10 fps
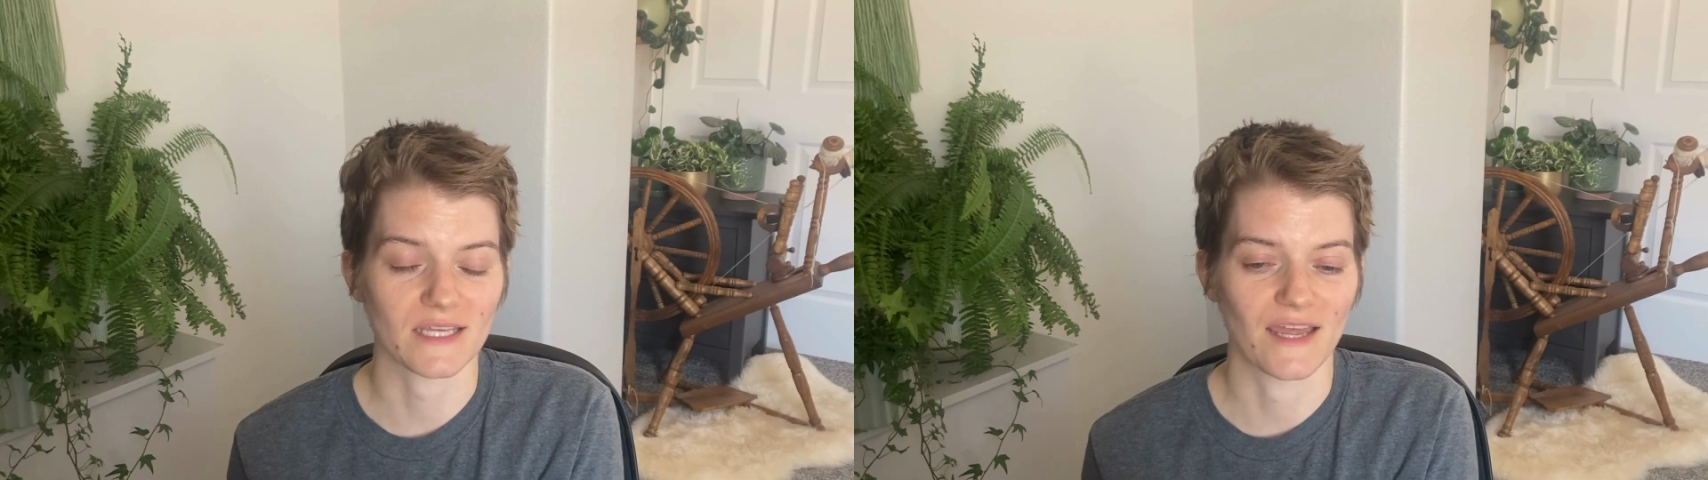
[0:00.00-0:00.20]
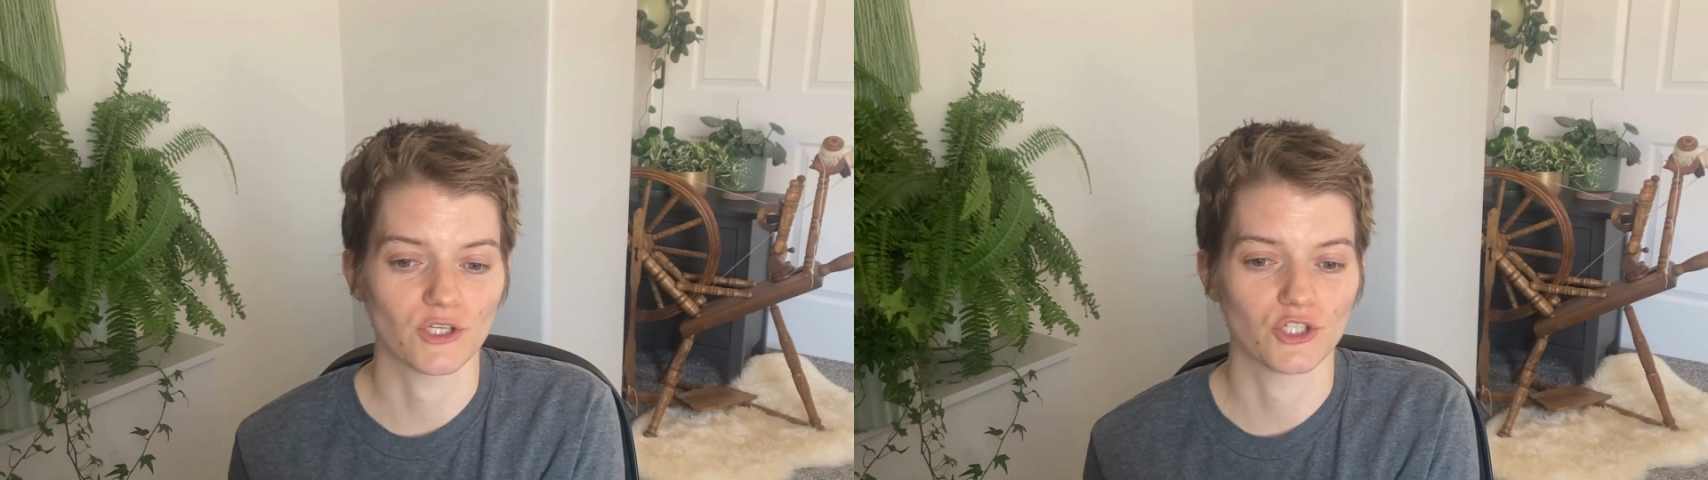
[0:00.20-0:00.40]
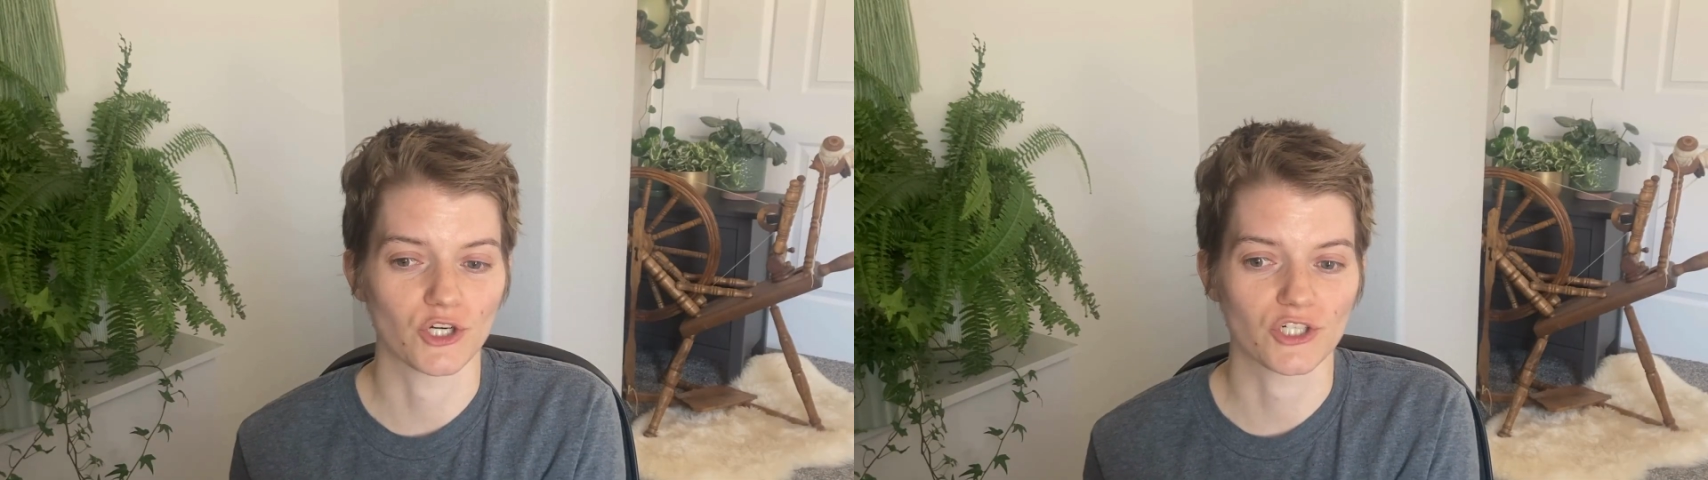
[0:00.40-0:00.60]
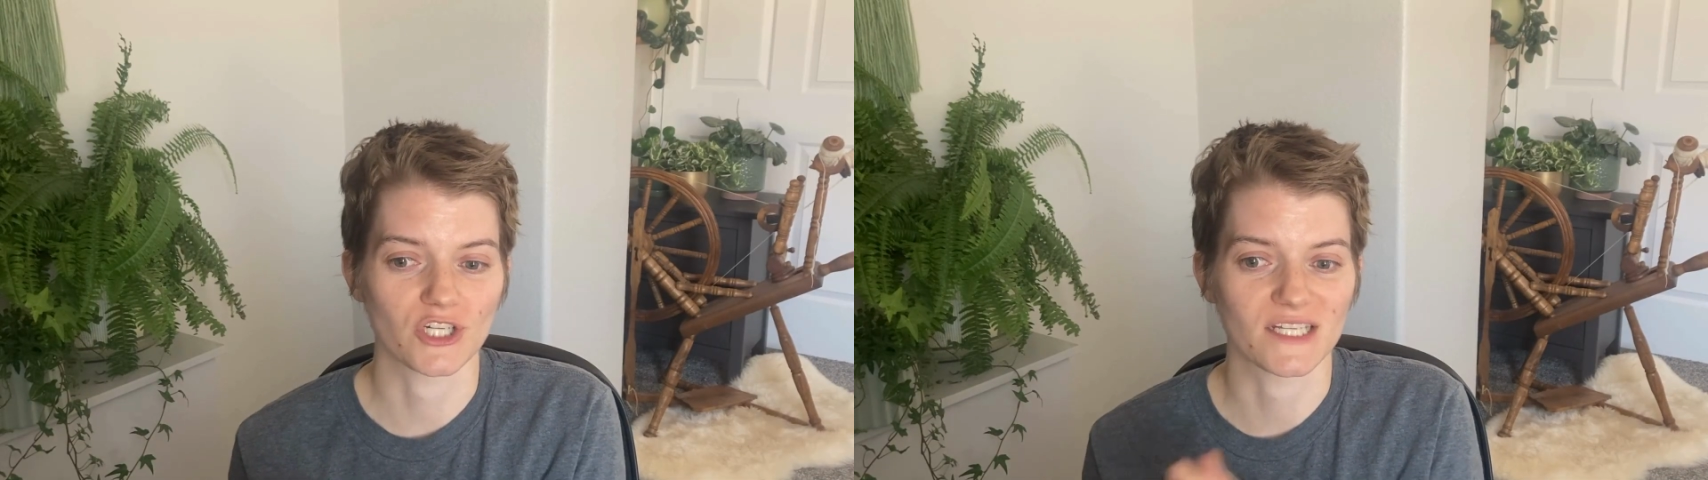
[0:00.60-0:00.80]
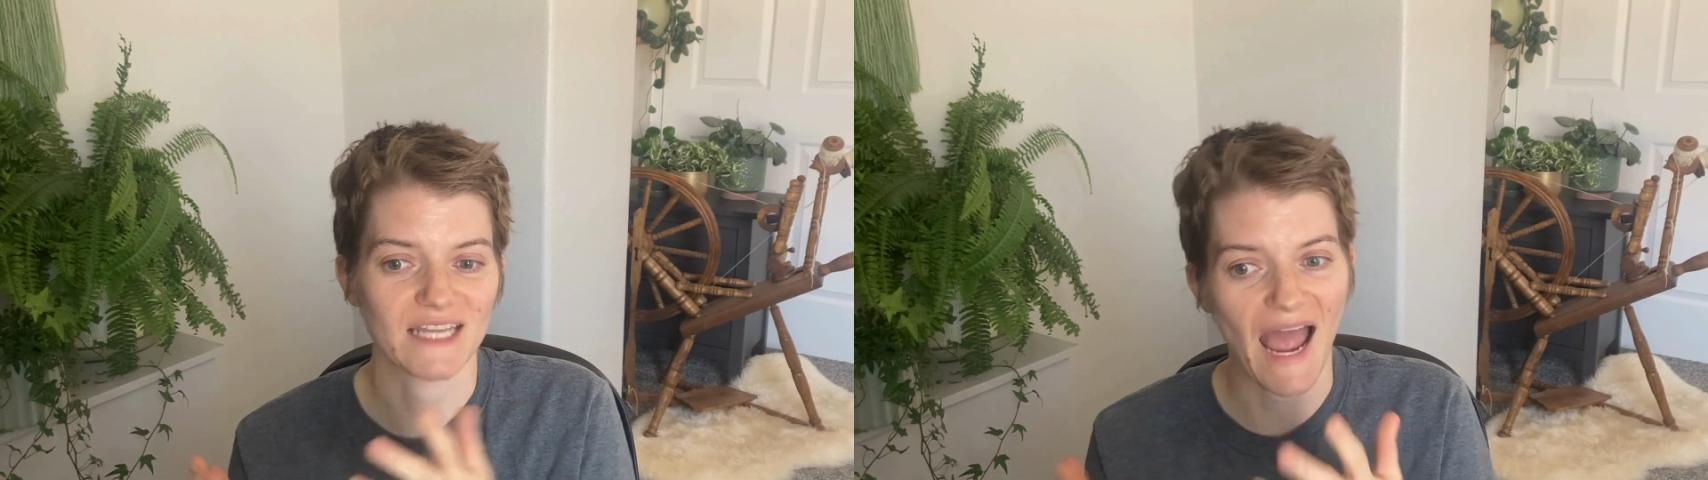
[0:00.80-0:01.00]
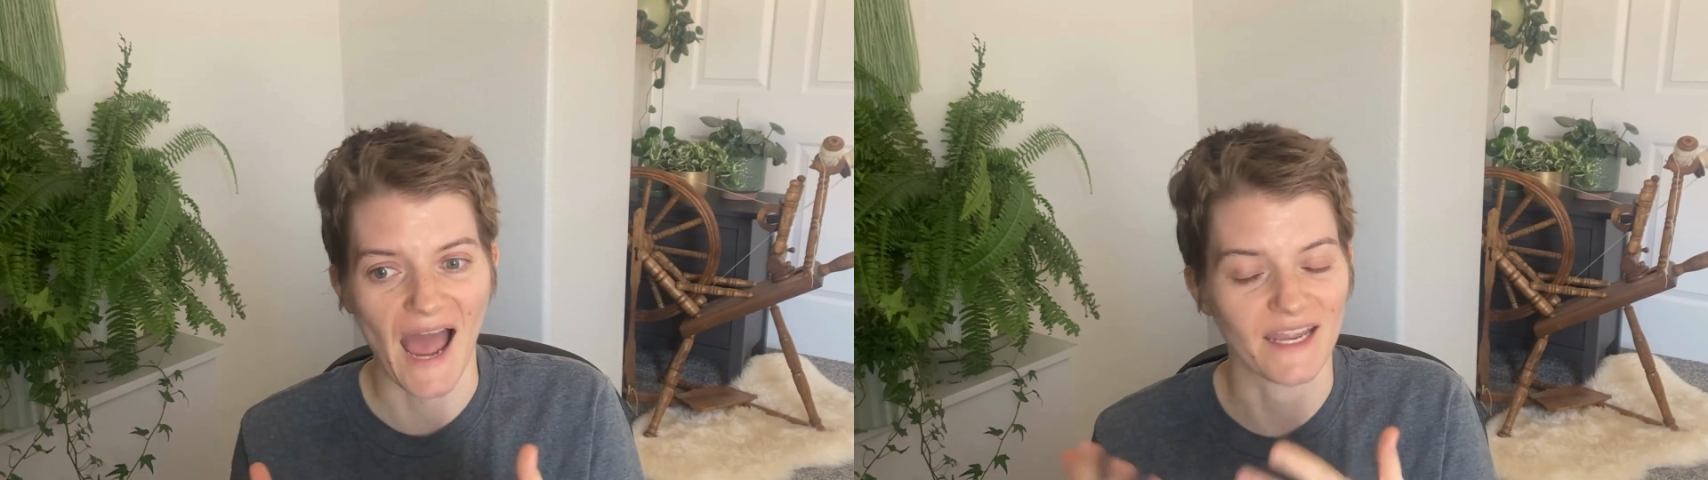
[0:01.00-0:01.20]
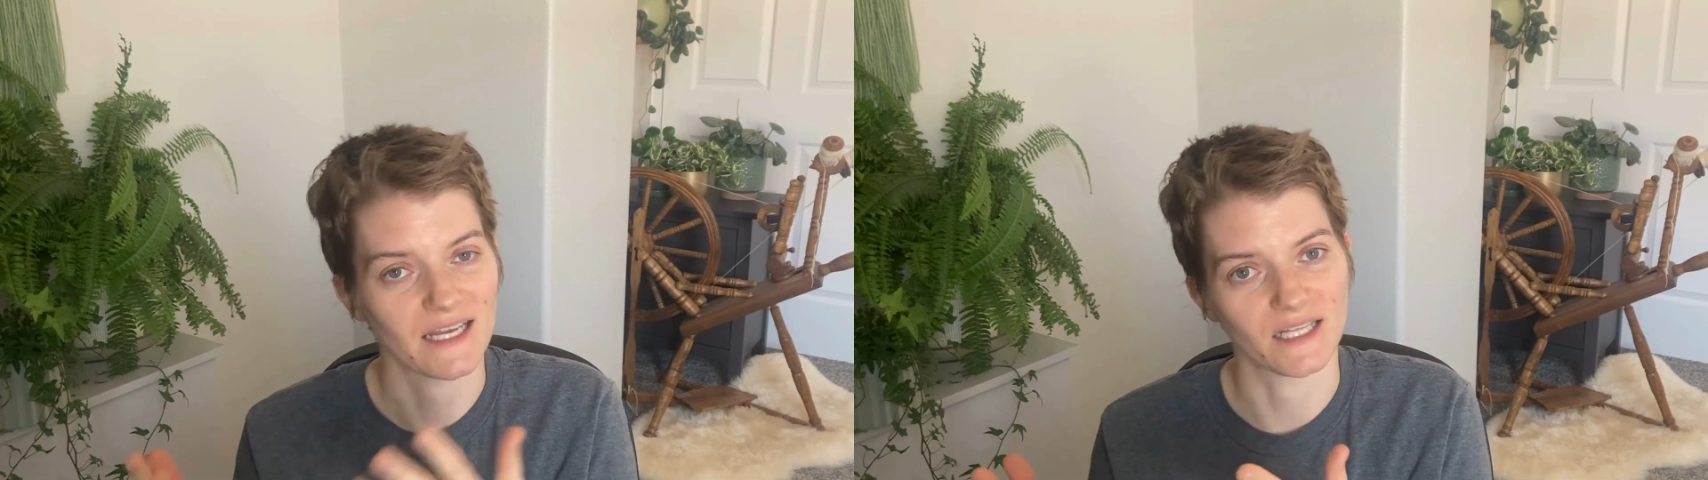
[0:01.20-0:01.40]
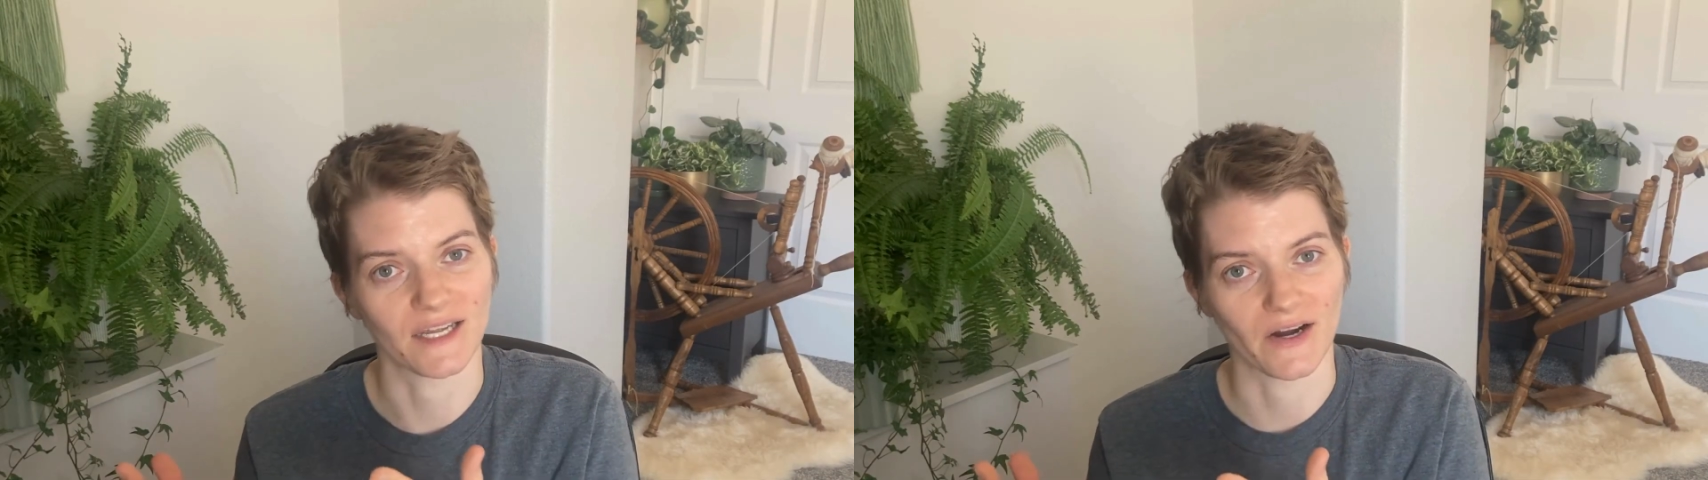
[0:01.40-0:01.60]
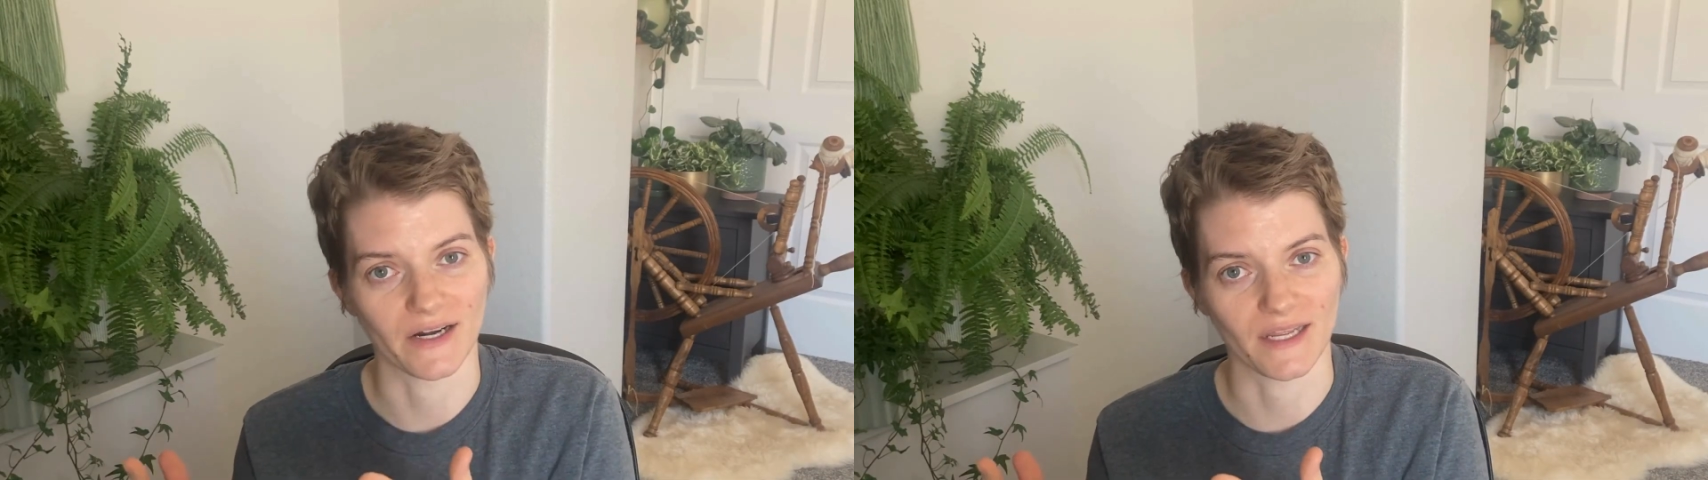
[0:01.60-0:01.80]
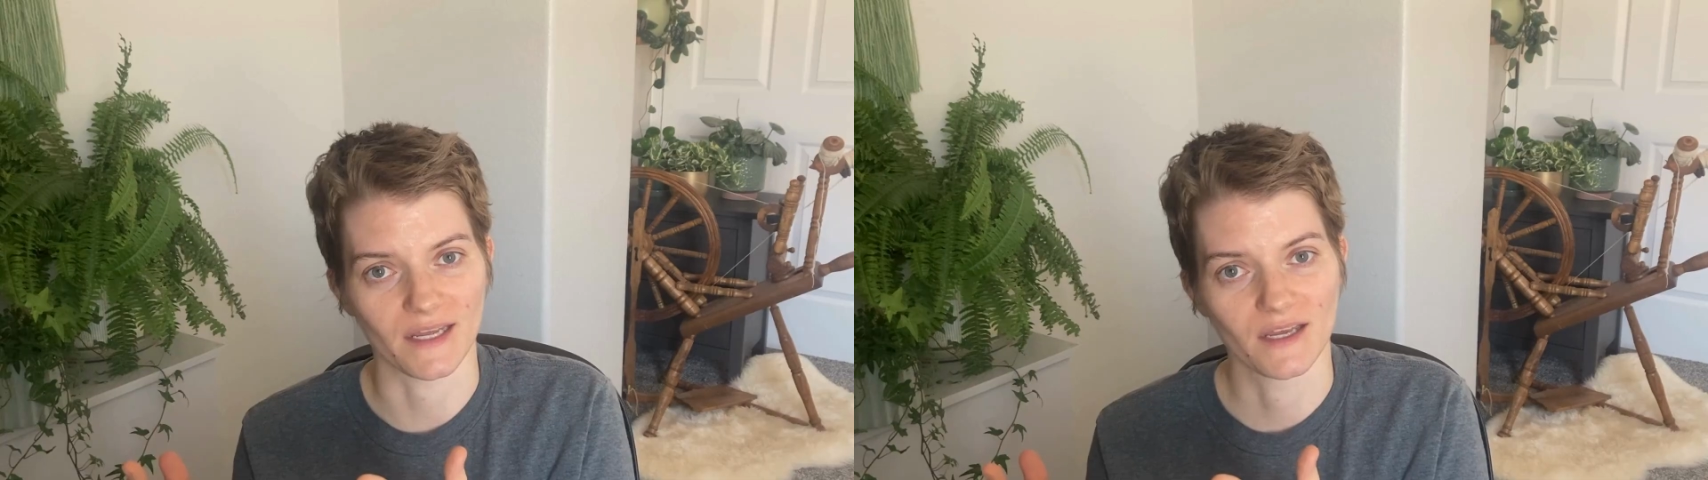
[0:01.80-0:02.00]
and you're just adding
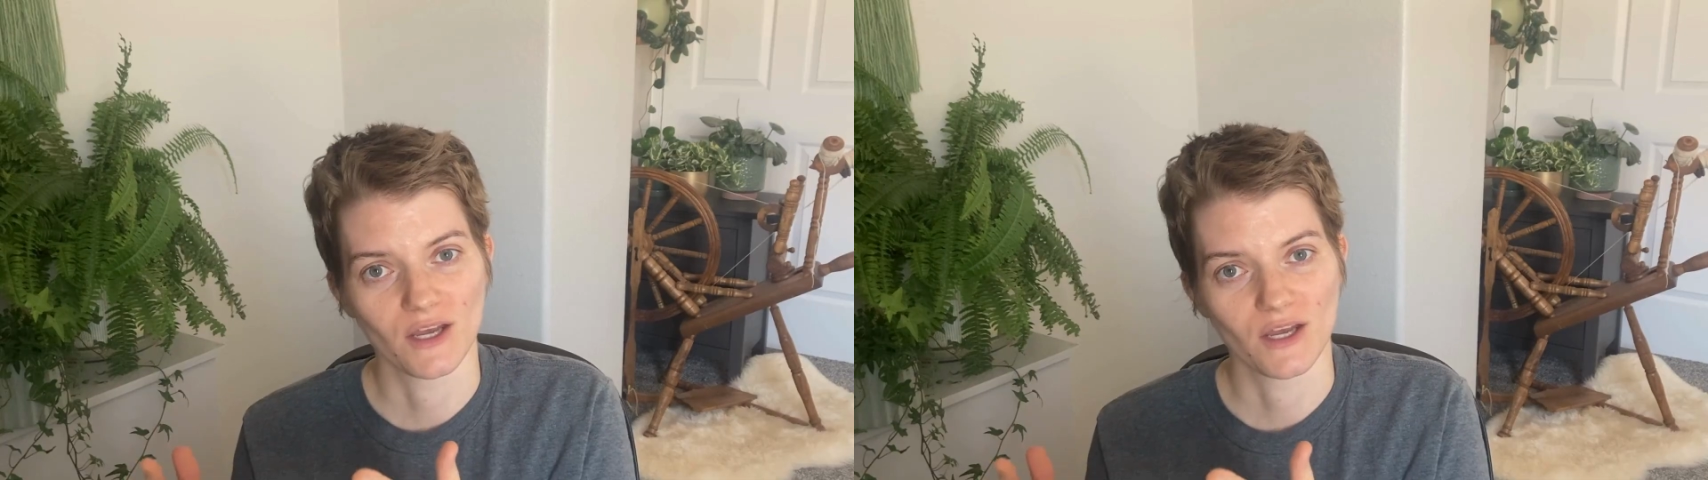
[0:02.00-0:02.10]
clarity